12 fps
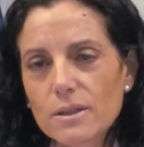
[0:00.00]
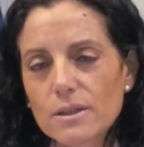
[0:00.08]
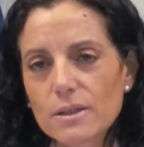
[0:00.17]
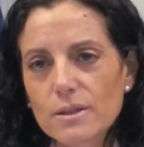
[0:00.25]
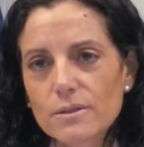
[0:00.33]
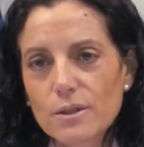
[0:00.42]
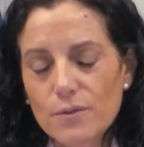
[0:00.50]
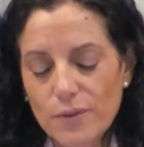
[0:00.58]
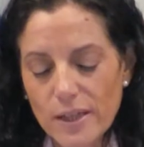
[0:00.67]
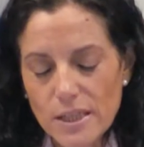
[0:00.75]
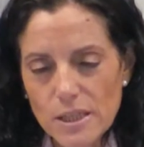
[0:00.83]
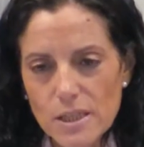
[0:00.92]
the, the
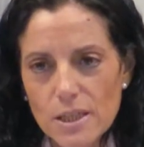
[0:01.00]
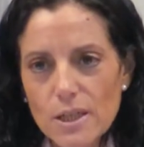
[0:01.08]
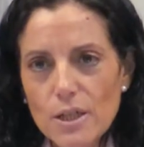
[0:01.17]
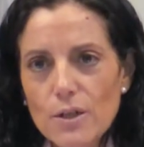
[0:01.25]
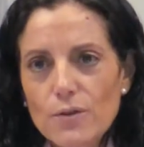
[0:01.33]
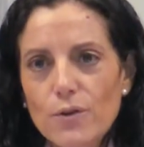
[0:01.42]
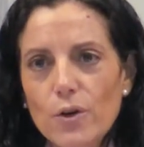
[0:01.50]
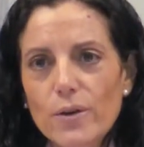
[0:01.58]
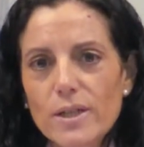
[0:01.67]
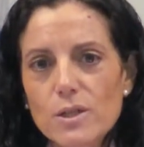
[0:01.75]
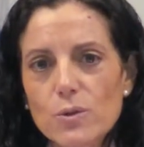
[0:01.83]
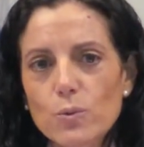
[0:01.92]
fund
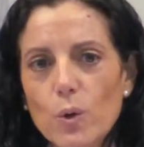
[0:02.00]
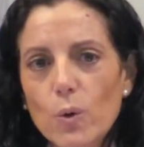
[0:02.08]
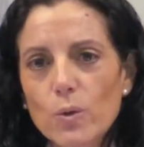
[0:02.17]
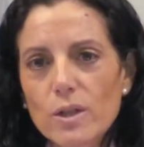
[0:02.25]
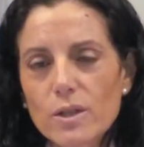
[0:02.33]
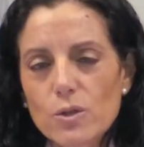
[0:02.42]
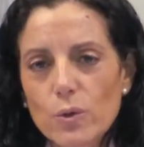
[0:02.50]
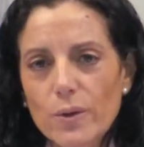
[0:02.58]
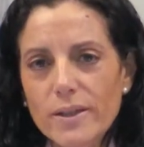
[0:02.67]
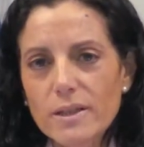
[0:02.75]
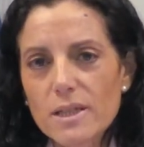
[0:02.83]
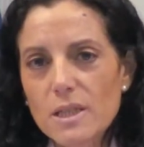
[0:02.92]
for its role
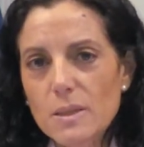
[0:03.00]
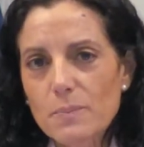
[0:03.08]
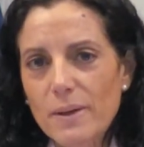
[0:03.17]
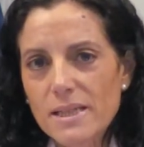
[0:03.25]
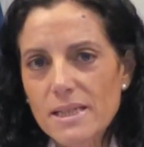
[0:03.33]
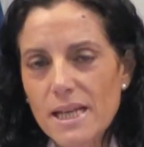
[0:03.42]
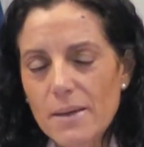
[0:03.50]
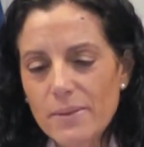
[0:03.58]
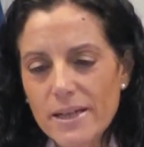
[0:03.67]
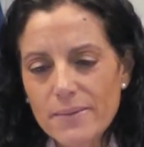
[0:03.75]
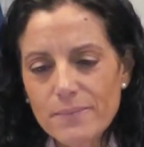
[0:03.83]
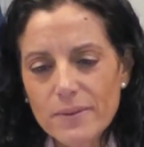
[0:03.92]
during this
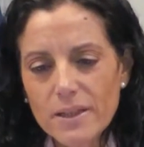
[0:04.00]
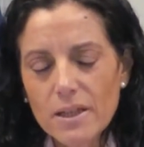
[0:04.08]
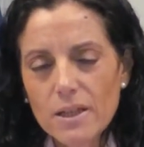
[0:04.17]
pandemic.